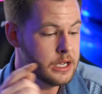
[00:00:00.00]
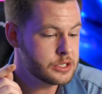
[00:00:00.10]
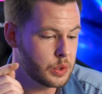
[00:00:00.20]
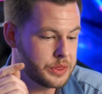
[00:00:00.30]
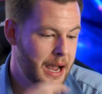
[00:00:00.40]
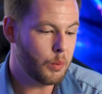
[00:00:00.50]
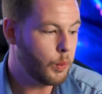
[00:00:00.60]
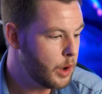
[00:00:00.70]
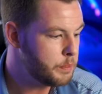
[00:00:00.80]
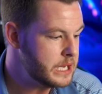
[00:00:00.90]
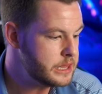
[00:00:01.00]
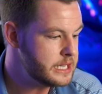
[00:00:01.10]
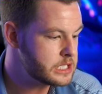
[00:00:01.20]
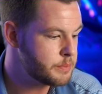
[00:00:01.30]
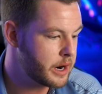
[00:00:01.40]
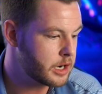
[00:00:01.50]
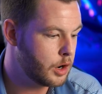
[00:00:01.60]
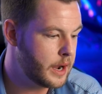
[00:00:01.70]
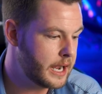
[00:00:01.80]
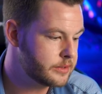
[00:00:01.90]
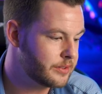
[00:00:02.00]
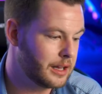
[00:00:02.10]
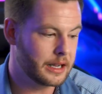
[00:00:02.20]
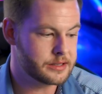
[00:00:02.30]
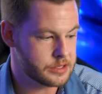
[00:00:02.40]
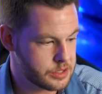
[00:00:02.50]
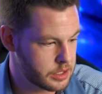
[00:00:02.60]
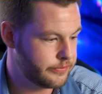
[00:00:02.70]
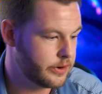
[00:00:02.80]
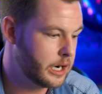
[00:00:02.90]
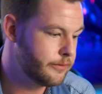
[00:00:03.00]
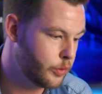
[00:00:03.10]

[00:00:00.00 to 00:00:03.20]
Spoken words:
So that will be the Smart OS, Alexa certified,